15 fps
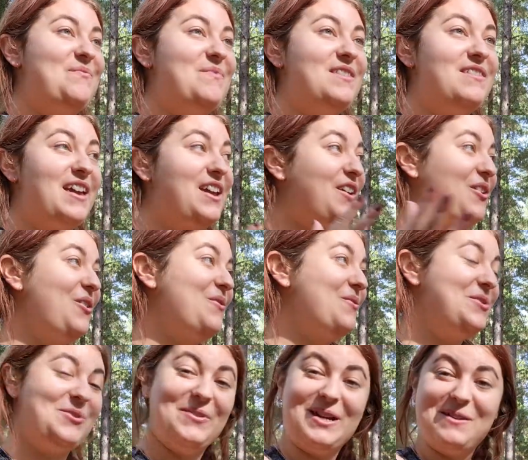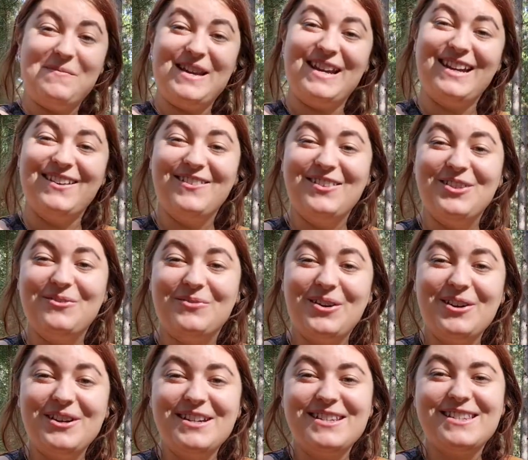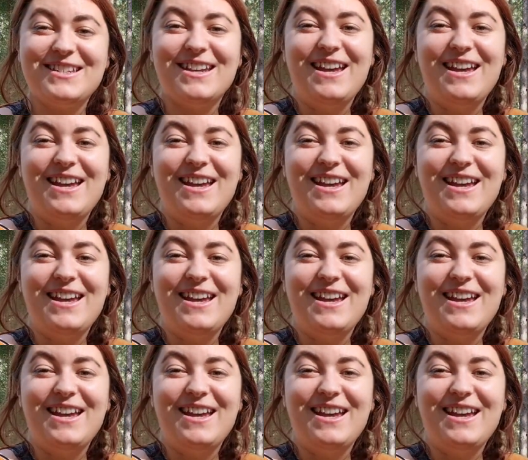Thank you for joining me here in the forest,